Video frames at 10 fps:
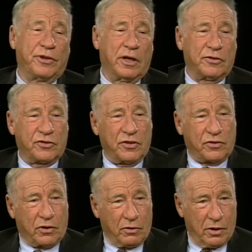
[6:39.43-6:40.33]
and her
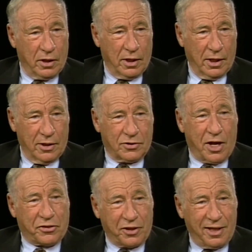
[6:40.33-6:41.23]
sister
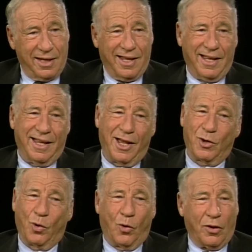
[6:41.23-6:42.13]
Jessie,
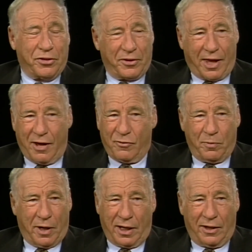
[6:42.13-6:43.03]
and
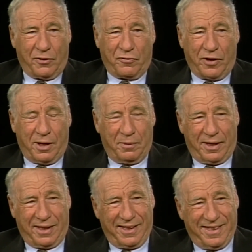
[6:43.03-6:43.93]
everybody in the
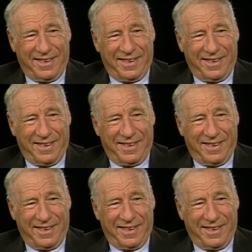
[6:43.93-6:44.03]
family.